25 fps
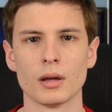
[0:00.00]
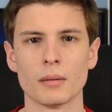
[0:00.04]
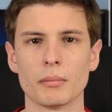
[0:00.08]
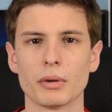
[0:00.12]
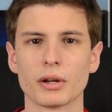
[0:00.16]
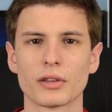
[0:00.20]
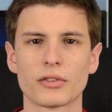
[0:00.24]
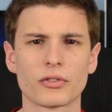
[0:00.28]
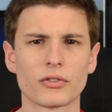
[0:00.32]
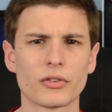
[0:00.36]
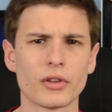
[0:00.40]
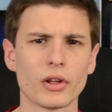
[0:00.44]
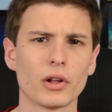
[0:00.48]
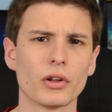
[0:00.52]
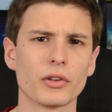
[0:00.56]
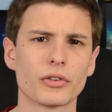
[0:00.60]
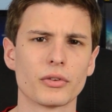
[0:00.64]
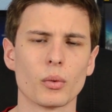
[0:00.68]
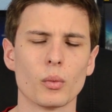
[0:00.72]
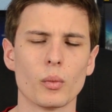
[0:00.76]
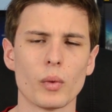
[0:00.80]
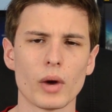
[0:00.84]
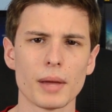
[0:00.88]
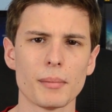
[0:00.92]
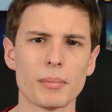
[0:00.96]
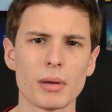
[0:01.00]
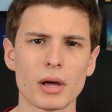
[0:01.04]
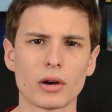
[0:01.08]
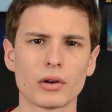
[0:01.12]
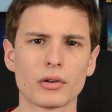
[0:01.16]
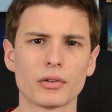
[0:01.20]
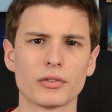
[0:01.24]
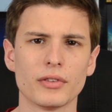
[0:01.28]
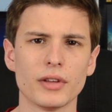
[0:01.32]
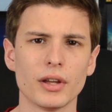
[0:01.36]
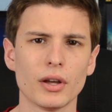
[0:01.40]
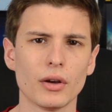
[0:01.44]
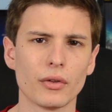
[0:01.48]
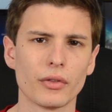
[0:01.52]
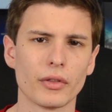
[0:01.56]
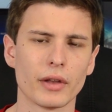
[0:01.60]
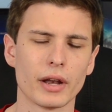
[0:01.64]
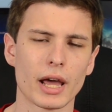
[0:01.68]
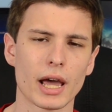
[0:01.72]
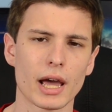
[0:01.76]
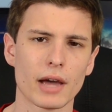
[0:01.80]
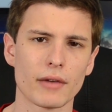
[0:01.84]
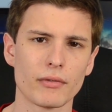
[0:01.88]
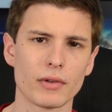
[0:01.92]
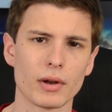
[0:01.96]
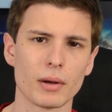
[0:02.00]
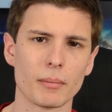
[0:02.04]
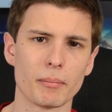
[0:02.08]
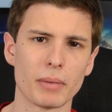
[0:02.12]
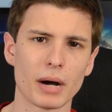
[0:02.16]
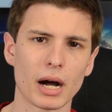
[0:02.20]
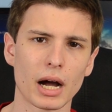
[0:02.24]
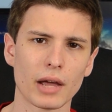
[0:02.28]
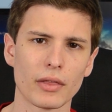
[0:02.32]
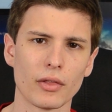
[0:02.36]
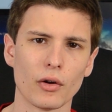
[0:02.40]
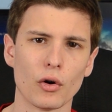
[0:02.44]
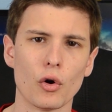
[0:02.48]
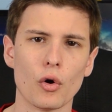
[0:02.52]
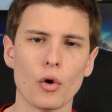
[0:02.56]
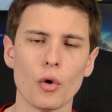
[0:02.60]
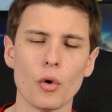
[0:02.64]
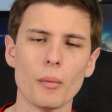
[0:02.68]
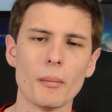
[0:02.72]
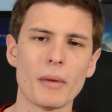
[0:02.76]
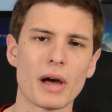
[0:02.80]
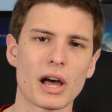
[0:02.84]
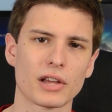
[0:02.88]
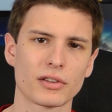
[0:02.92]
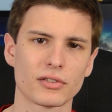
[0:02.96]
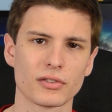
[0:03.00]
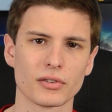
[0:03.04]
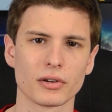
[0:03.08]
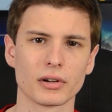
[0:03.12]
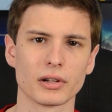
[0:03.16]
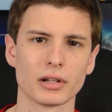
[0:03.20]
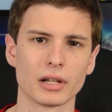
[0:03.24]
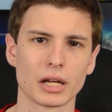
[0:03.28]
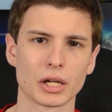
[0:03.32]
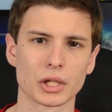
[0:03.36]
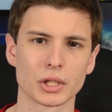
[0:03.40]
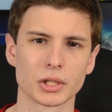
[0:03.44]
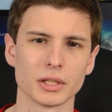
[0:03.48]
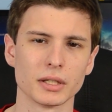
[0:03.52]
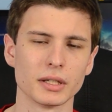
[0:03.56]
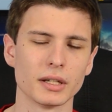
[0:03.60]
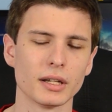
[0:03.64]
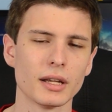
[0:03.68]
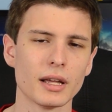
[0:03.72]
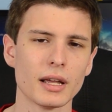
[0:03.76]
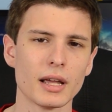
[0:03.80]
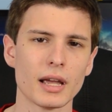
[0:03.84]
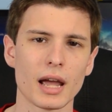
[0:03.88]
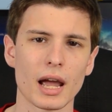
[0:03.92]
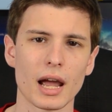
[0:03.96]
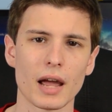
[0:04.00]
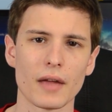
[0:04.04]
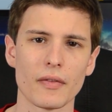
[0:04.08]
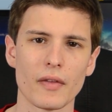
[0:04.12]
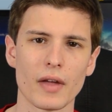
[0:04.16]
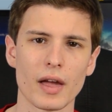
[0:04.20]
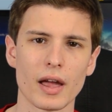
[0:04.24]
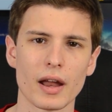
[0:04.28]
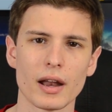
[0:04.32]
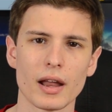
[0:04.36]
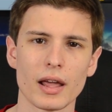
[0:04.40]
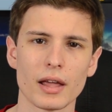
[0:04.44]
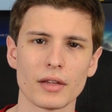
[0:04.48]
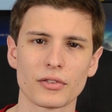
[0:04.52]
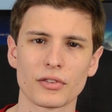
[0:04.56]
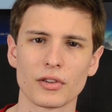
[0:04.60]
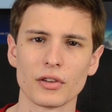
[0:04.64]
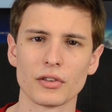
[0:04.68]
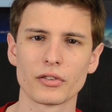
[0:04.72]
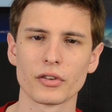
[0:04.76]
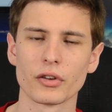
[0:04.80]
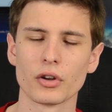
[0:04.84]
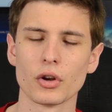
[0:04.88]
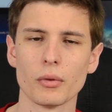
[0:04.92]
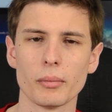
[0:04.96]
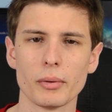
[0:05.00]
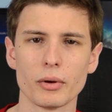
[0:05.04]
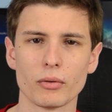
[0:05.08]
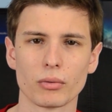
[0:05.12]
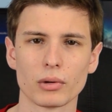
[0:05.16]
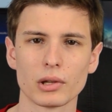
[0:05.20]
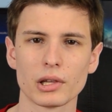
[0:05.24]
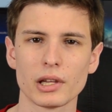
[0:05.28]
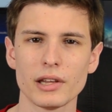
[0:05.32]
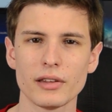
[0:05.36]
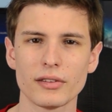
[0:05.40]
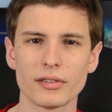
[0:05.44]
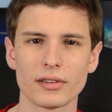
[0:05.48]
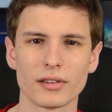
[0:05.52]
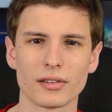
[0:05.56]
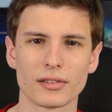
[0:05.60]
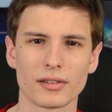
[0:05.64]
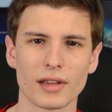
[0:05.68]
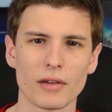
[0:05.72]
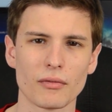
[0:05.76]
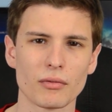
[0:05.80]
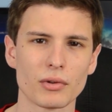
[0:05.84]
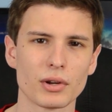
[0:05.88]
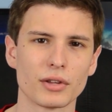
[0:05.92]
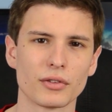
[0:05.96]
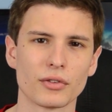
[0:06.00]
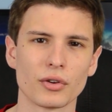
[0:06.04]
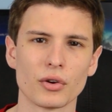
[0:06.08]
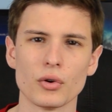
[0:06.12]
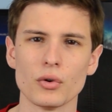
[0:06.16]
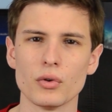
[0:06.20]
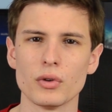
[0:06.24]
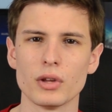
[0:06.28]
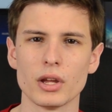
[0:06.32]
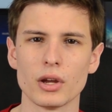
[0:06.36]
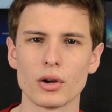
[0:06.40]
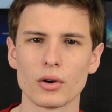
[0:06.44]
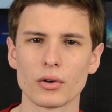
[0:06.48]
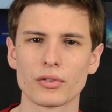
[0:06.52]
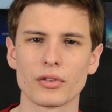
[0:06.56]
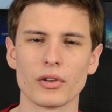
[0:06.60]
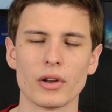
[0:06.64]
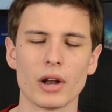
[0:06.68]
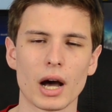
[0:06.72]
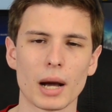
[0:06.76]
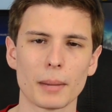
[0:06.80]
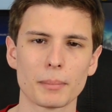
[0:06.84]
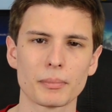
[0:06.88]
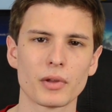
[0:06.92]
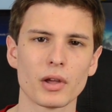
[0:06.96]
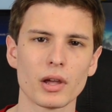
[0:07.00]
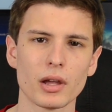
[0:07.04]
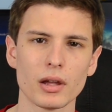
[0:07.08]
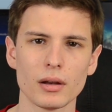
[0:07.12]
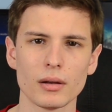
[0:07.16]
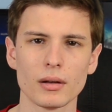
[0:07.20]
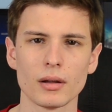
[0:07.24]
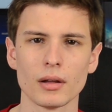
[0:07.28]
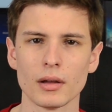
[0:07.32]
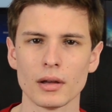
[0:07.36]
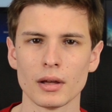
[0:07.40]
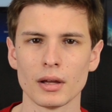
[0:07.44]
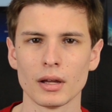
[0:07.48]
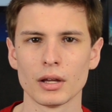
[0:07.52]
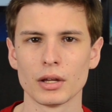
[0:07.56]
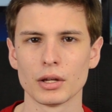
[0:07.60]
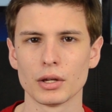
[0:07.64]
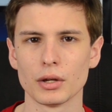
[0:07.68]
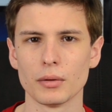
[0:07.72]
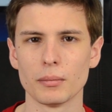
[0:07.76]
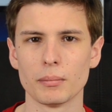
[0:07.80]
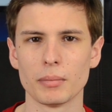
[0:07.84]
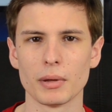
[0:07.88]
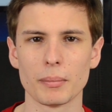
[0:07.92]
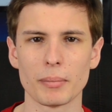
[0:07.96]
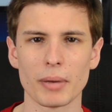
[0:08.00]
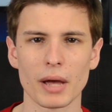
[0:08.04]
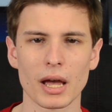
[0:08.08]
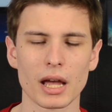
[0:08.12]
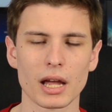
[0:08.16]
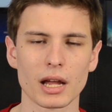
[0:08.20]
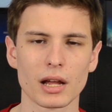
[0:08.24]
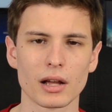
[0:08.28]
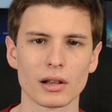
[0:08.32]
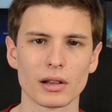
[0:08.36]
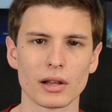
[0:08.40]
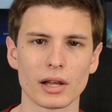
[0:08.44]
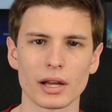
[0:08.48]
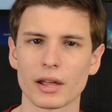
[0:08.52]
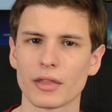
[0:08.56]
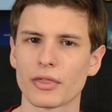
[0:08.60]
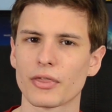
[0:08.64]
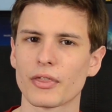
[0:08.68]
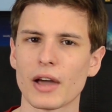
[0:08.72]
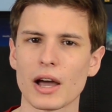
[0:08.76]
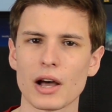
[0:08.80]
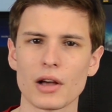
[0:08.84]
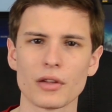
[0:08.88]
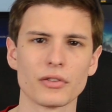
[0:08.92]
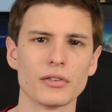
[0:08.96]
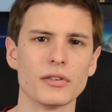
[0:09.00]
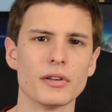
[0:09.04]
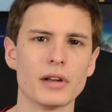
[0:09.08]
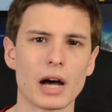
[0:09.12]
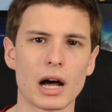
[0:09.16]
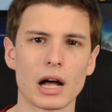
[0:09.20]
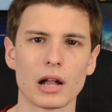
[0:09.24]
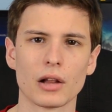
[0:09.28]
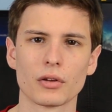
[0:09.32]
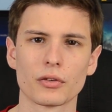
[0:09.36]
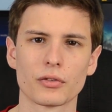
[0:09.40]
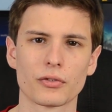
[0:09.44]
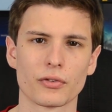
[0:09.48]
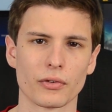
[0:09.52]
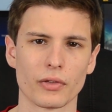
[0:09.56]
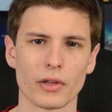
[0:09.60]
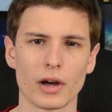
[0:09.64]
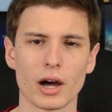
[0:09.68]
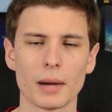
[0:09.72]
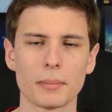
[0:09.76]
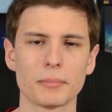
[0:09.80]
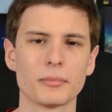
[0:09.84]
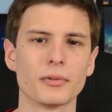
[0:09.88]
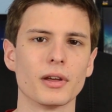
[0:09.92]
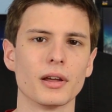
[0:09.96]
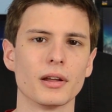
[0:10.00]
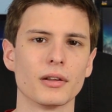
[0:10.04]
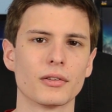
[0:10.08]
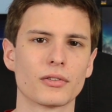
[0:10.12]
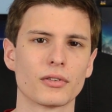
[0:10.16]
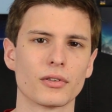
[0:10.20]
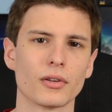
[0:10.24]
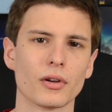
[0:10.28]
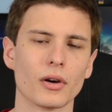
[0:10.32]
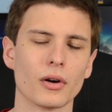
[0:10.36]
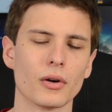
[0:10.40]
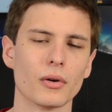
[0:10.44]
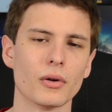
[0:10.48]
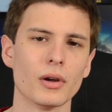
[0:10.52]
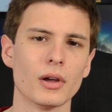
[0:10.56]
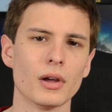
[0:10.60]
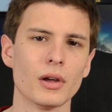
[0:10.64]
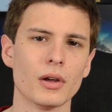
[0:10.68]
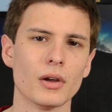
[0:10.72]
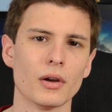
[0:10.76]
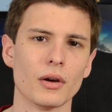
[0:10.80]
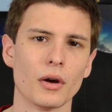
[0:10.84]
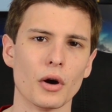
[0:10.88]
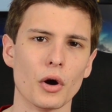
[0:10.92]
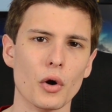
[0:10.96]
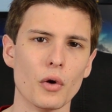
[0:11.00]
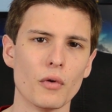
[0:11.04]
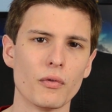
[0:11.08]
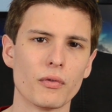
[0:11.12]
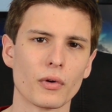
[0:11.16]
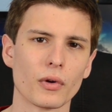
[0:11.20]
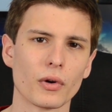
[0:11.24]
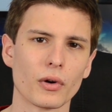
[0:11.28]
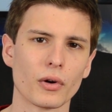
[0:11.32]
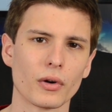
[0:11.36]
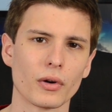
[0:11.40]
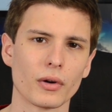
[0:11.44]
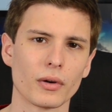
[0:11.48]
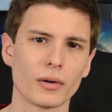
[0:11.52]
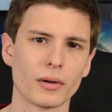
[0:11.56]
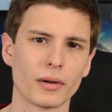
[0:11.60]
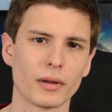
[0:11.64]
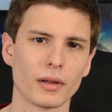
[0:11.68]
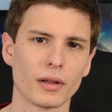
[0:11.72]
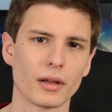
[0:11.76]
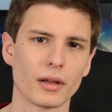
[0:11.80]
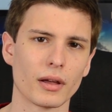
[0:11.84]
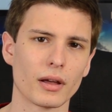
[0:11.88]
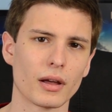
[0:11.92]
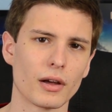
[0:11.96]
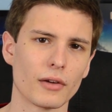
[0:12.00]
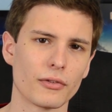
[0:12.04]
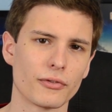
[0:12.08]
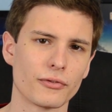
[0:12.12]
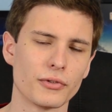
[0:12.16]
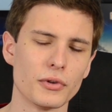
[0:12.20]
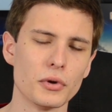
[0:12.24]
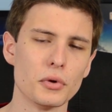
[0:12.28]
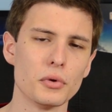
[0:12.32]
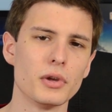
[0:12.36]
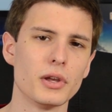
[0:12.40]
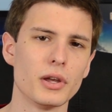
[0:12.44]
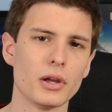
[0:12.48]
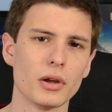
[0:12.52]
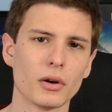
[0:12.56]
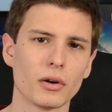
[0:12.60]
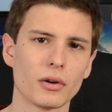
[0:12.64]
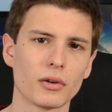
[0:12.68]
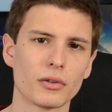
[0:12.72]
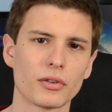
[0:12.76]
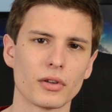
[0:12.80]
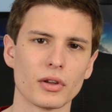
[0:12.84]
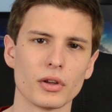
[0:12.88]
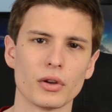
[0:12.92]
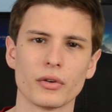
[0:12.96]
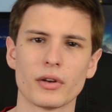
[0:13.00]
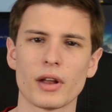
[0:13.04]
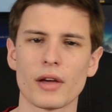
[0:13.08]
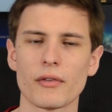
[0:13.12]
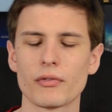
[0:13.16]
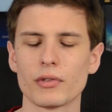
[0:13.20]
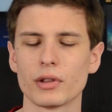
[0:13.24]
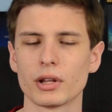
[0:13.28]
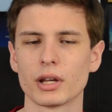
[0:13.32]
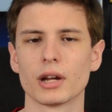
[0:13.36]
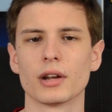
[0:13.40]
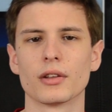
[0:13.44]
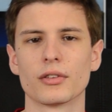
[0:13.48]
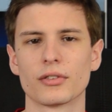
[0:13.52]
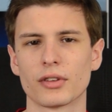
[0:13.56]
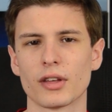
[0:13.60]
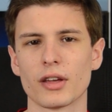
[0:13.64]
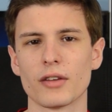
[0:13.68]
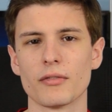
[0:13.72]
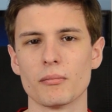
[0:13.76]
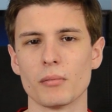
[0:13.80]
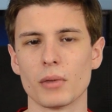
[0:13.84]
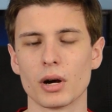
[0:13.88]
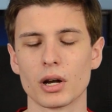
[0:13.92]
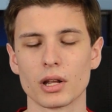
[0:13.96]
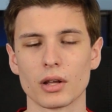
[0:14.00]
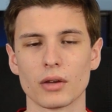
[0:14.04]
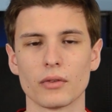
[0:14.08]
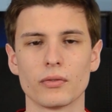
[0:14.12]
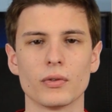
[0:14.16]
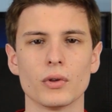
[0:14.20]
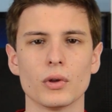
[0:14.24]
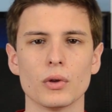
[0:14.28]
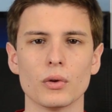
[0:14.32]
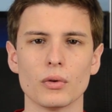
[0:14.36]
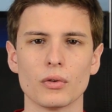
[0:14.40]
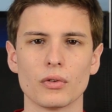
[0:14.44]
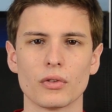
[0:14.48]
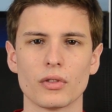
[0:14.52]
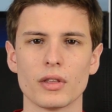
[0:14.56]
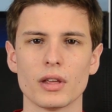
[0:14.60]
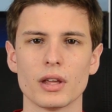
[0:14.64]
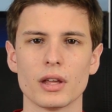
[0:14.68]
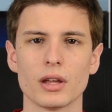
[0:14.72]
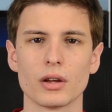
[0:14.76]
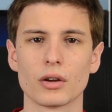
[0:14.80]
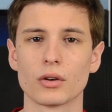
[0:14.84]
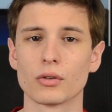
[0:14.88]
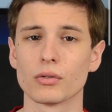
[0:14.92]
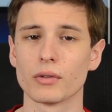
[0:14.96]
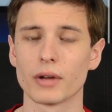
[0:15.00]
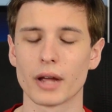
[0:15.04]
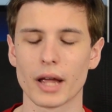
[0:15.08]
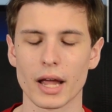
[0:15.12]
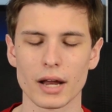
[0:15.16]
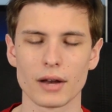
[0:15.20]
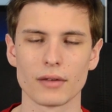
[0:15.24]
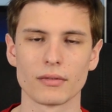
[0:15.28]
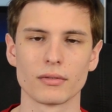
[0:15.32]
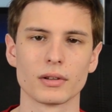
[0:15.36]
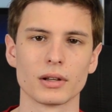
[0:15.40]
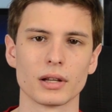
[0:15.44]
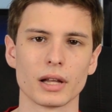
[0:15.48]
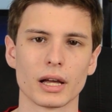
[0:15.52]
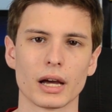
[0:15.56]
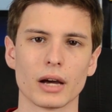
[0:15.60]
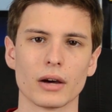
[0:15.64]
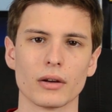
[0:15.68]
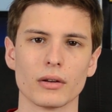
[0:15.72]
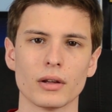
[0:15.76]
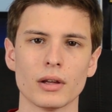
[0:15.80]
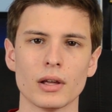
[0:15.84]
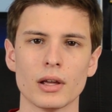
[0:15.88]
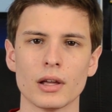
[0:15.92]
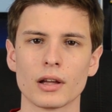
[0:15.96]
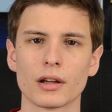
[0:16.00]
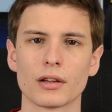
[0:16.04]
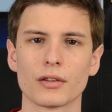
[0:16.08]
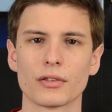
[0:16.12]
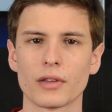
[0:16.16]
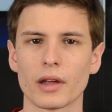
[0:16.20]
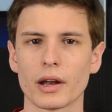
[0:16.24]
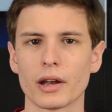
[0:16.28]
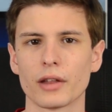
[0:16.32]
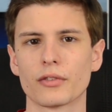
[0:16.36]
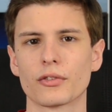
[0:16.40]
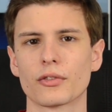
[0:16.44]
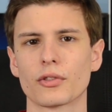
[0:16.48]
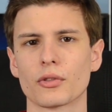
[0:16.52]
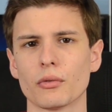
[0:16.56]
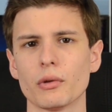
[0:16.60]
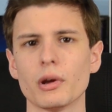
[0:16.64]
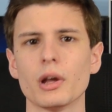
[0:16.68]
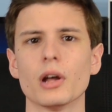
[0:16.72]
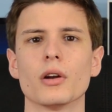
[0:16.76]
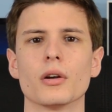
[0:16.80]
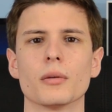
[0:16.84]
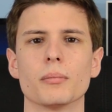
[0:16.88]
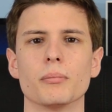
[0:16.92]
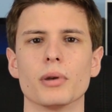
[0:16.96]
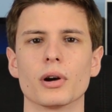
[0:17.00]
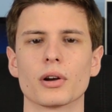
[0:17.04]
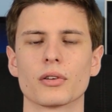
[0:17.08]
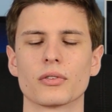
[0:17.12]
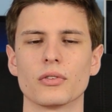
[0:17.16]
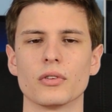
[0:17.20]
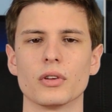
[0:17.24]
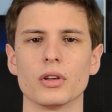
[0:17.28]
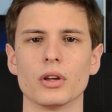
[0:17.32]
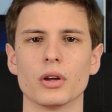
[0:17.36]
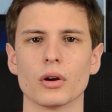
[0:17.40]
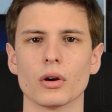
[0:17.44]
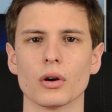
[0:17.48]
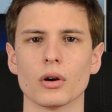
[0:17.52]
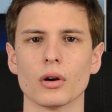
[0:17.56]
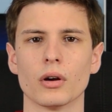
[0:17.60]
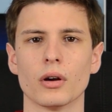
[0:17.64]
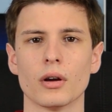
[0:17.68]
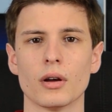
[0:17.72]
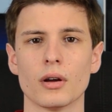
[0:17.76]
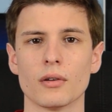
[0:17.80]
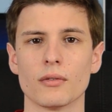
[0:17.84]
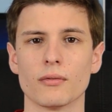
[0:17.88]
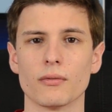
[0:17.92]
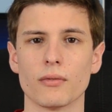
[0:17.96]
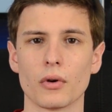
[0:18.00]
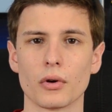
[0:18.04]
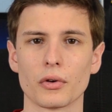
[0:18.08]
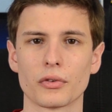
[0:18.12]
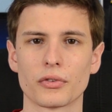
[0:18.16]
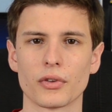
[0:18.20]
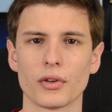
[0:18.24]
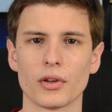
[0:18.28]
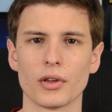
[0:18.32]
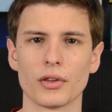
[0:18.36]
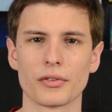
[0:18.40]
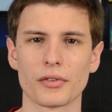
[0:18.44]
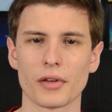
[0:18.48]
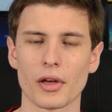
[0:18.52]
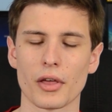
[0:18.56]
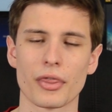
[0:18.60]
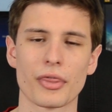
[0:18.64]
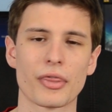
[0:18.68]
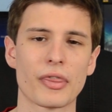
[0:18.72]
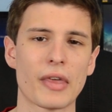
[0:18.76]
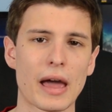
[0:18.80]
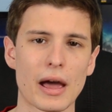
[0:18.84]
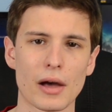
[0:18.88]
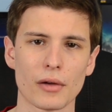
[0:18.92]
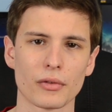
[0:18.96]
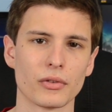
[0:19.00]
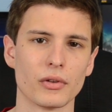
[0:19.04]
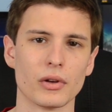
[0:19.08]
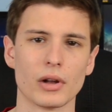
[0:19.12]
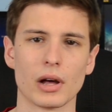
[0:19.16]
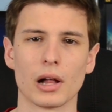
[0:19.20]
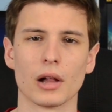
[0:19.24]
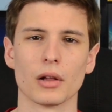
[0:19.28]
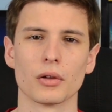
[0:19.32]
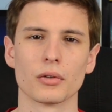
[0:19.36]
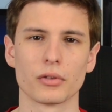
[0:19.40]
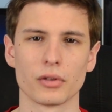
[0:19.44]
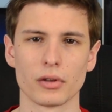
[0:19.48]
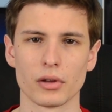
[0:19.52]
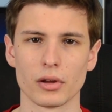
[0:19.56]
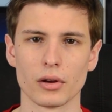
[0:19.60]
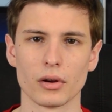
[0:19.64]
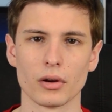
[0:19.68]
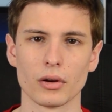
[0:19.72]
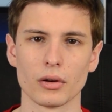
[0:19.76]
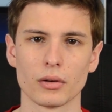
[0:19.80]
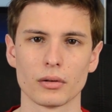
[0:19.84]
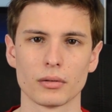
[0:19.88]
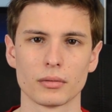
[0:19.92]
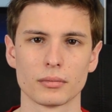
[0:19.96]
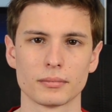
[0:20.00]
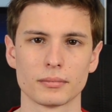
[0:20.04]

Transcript: But still, it's a way better deal than having to buy the whole master collection. And then since Adobe releases every two years an update, you'd be paying like $1,000 for the update. So over a few years, you're definitely gonna save money if you use the Creative Cloud, because then it's 300 bucks a year versus $1,000 a year.